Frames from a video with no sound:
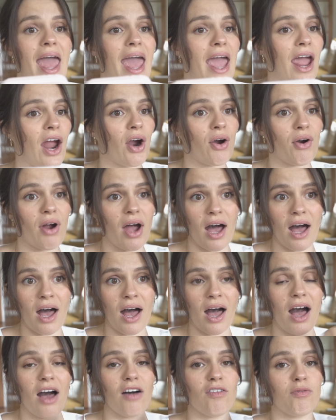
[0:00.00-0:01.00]
era
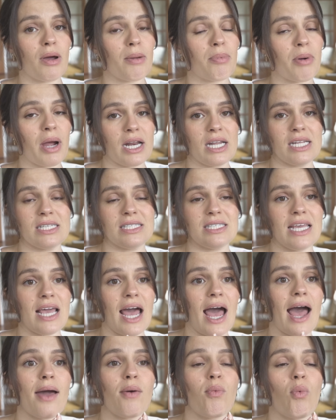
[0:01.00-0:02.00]
of my pregnancy
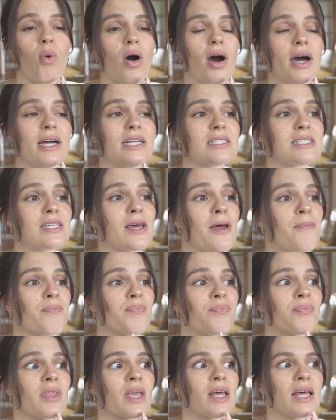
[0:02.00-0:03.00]
i want
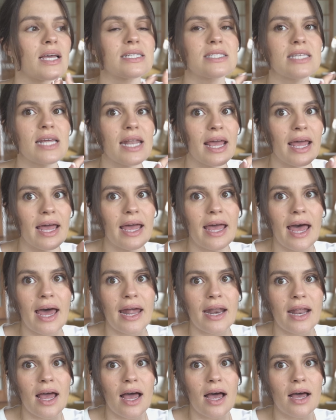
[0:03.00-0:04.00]
like today i
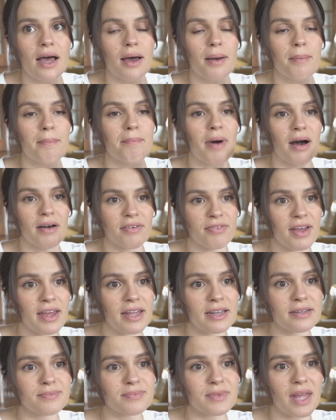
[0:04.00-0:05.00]
had a
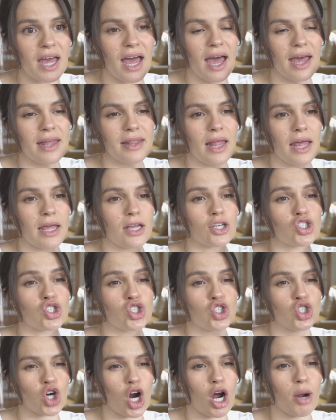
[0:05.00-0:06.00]
muffin that had like
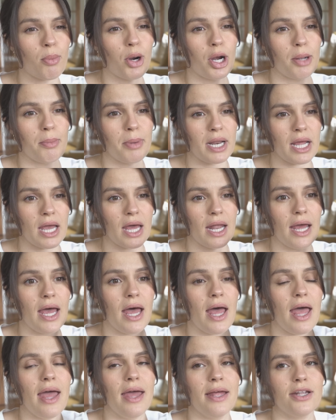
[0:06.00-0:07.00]
strawberry banana
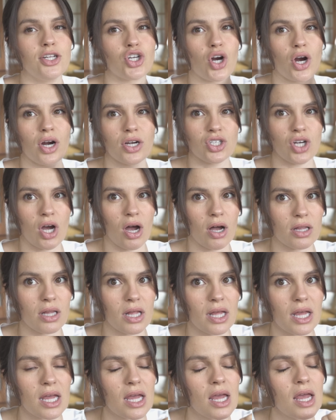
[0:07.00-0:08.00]
and dark
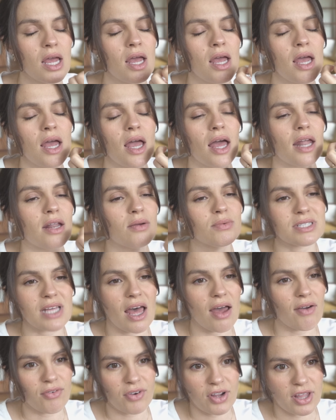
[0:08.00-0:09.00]
chocolate and it was
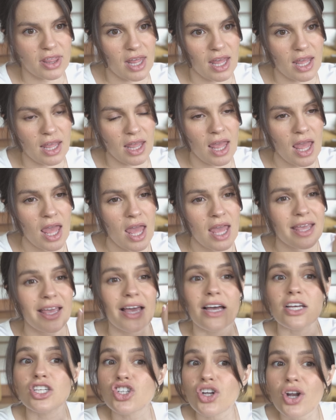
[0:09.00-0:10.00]
everything
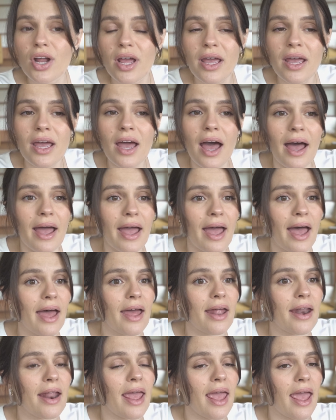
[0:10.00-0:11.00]
yesterday i
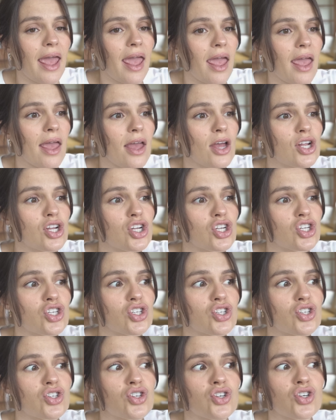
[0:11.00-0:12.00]
had a
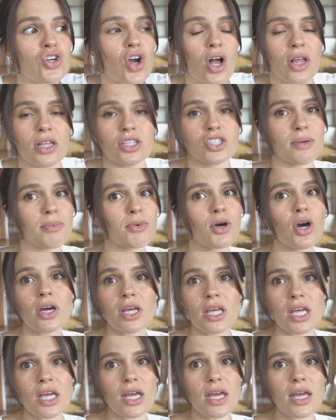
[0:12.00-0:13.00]
chocolate chip
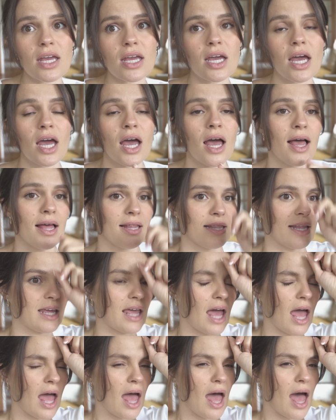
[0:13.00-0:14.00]
cookie
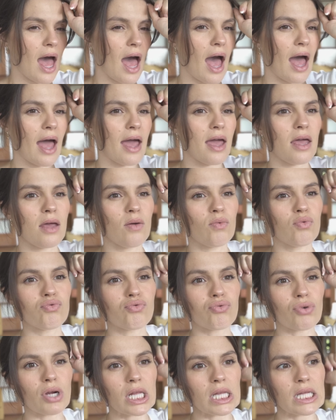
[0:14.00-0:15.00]
like i
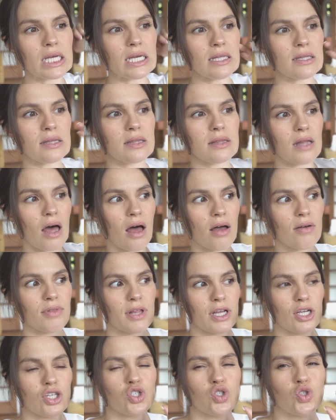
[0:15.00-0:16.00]
really love
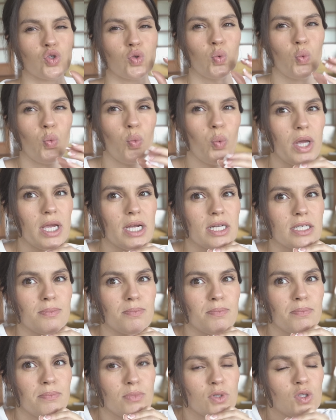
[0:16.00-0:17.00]
like sweet
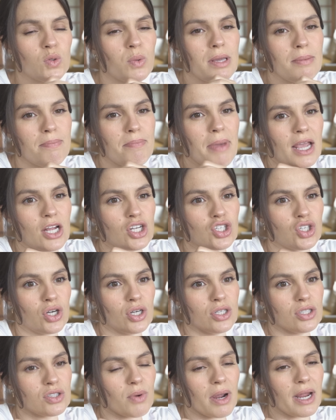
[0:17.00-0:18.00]
sweet baked
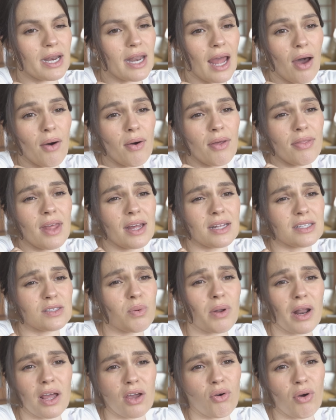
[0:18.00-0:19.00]
goods right now and that's
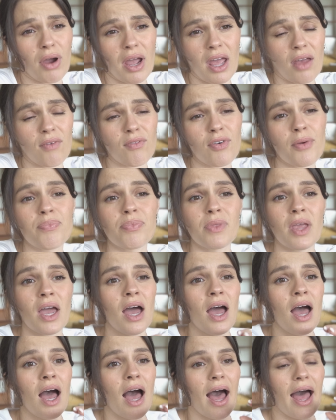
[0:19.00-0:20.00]
what i crave
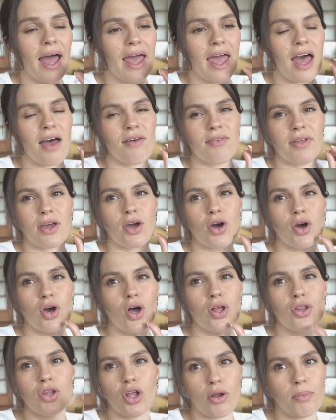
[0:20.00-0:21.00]
I have like
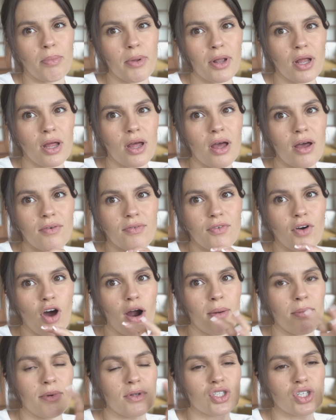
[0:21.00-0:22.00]
a little bit of
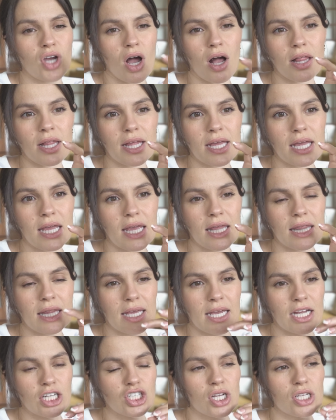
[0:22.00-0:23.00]
caramel chocolate in the
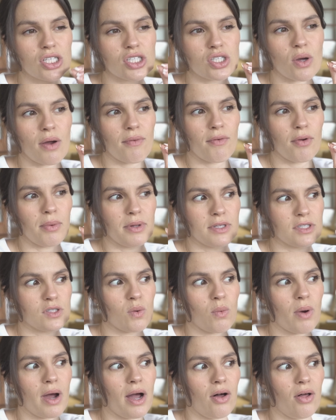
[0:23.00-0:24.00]
kitchen. So every once
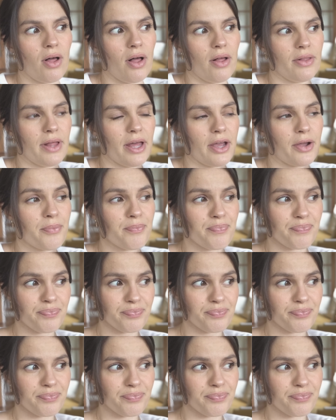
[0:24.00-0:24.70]
in a while I'll like,